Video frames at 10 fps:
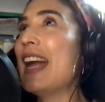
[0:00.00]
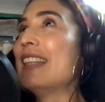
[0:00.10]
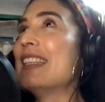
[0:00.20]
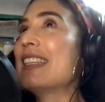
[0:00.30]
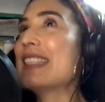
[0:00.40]

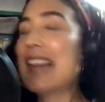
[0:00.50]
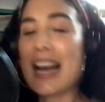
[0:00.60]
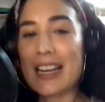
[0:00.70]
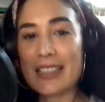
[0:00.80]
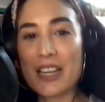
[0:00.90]
and
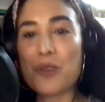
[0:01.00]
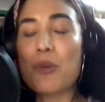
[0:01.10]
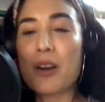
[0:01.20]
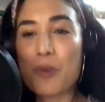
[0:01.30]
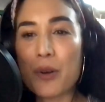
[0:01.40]
decide that
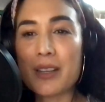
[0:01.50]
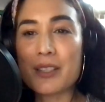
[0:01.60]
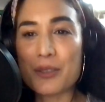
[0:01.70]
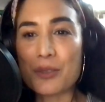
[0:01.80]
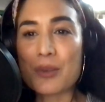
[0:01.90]
you are going
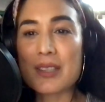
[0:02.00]
to do